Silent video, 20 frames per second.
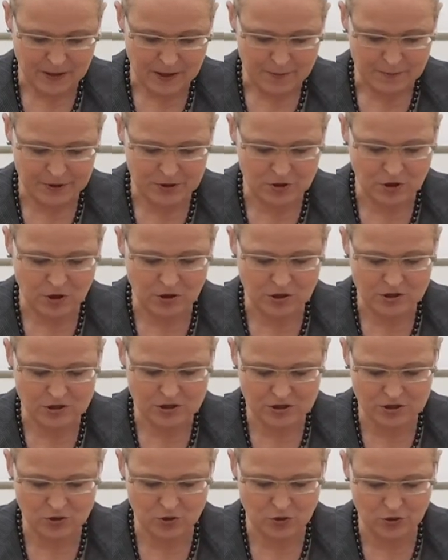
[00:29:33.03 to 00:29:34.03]

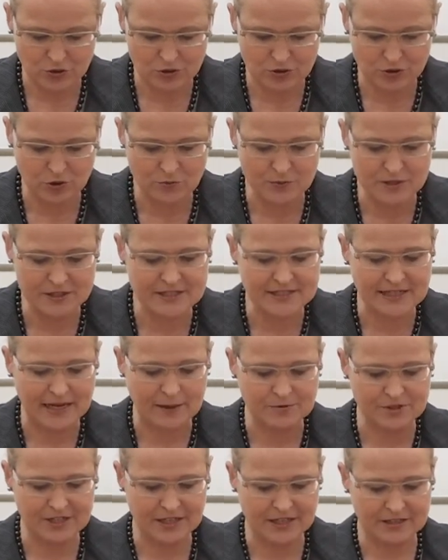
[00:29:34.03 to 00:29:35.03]
because the human
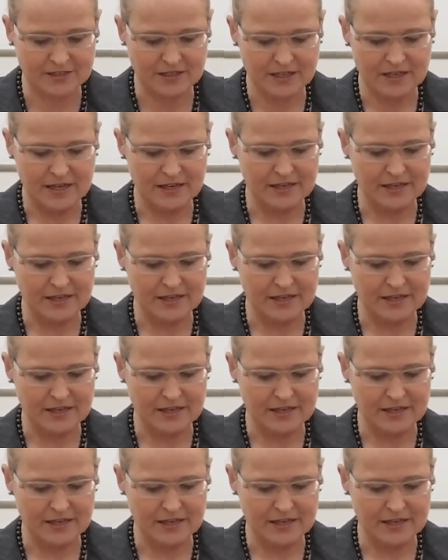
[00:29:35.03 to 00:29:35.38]
subject